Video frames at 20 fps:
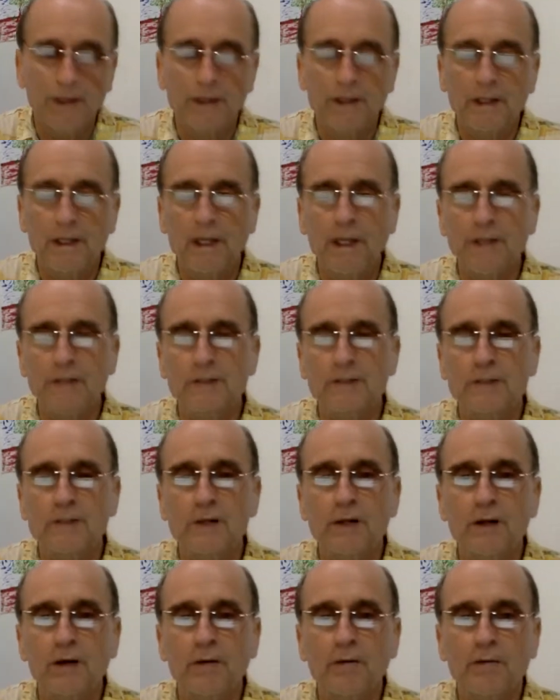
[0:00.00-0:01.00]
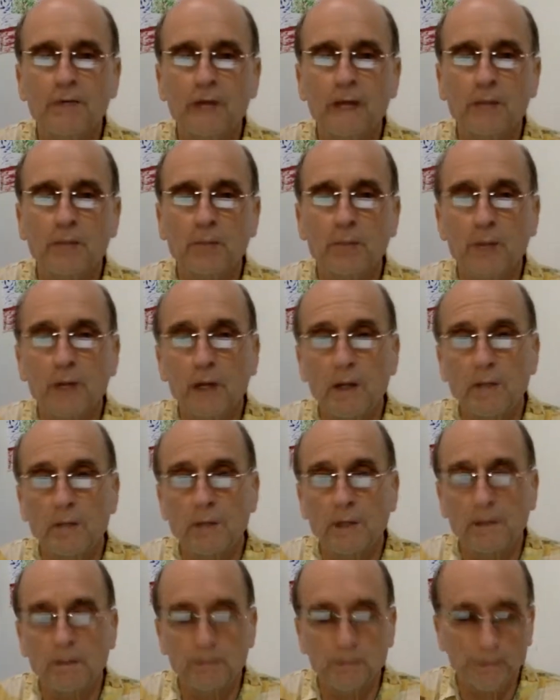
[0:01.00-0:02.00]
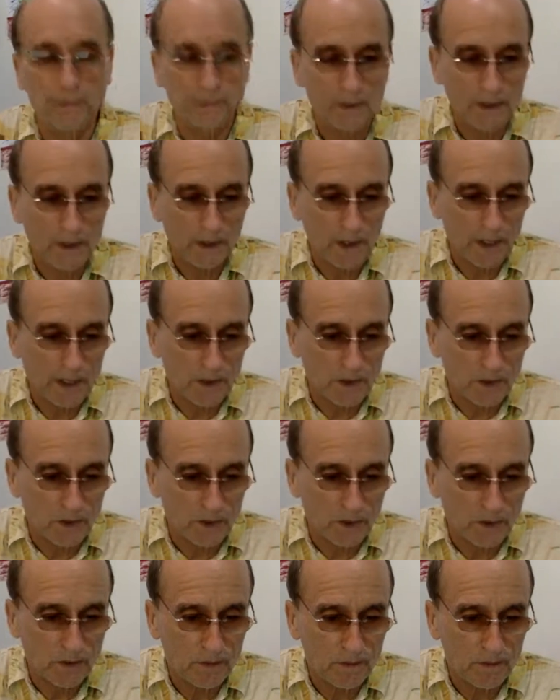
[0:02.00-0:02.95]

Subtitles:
can solve that problem. Yes.